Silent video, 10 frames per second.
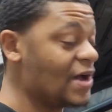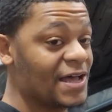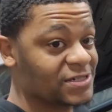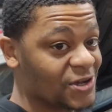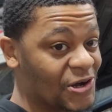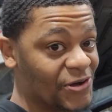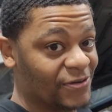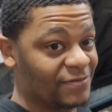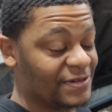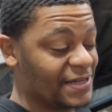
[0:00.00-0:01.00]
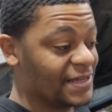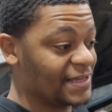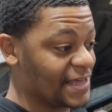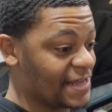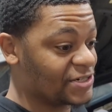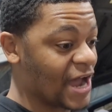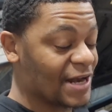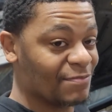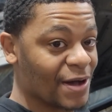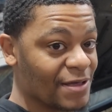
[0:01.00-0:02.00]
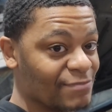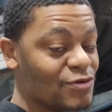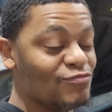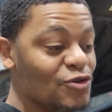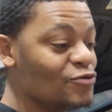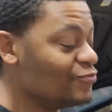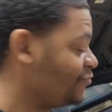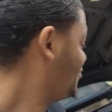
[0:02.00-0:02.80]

guys saw it tried to bug it, bloop, bloop,